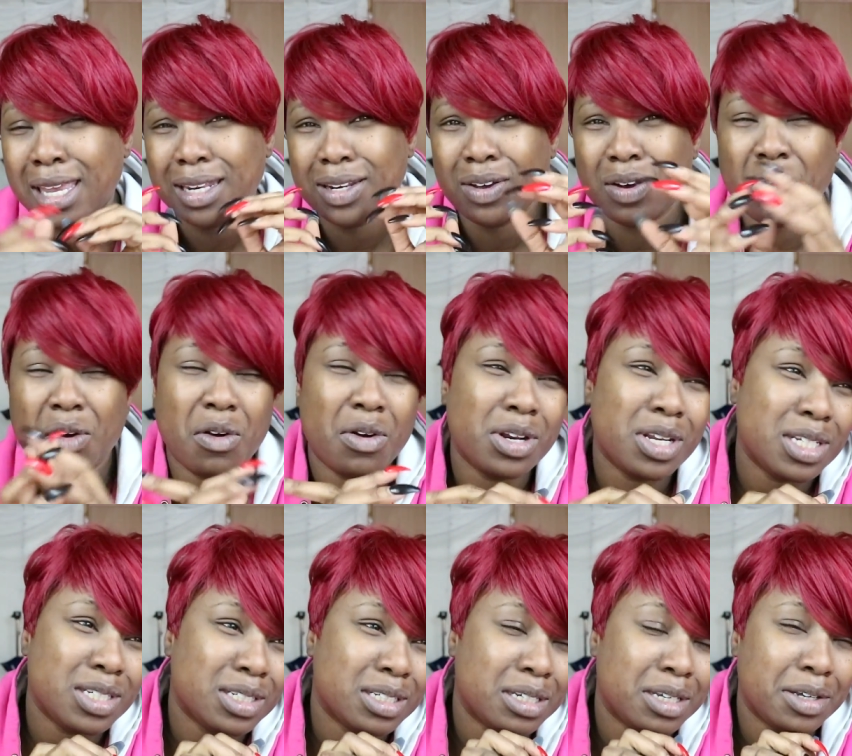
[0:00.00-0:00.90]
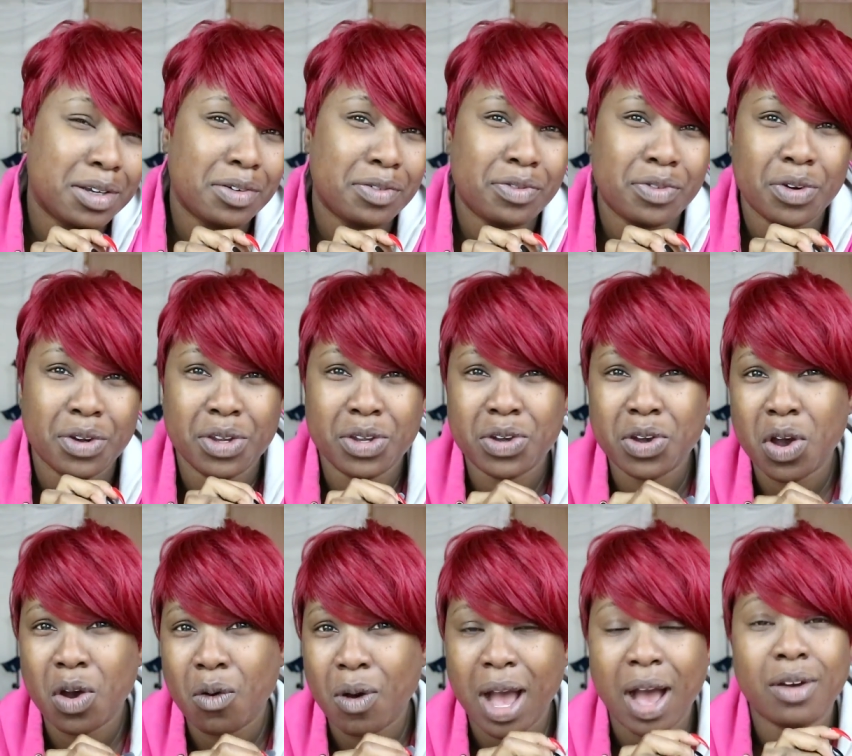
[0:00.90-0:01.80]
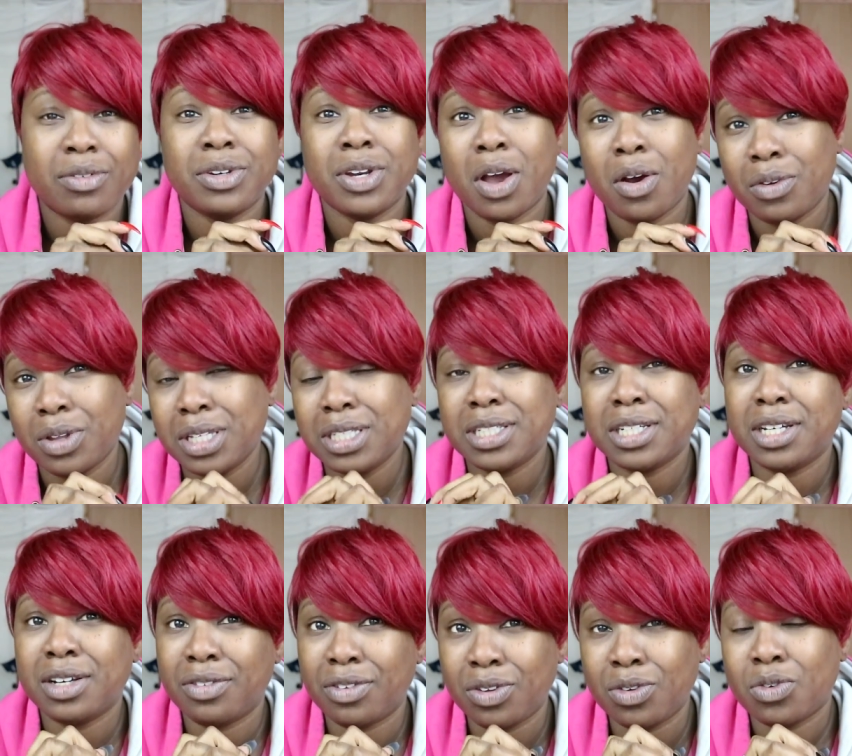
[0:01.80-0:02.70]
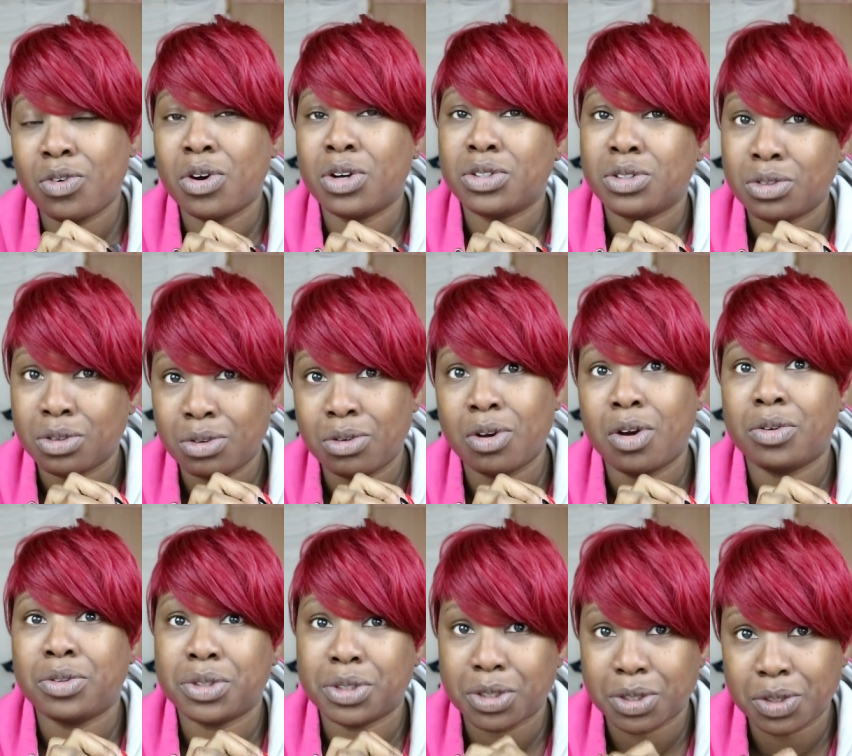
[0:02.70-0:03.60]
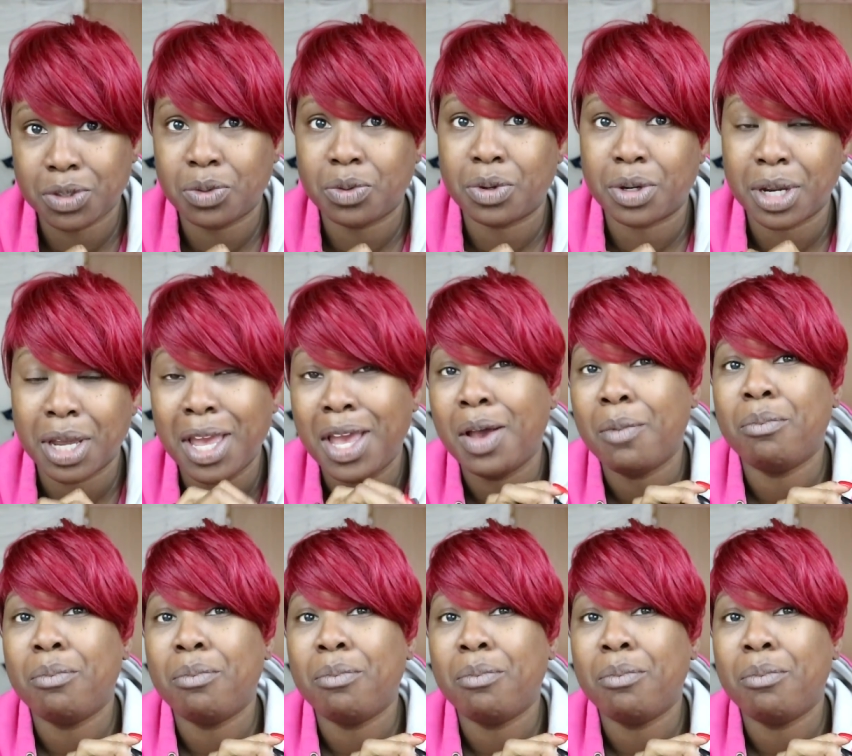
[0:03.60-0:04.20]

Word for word: You know, oh, this is good for you go out. No, it's good if you go to the grocery store.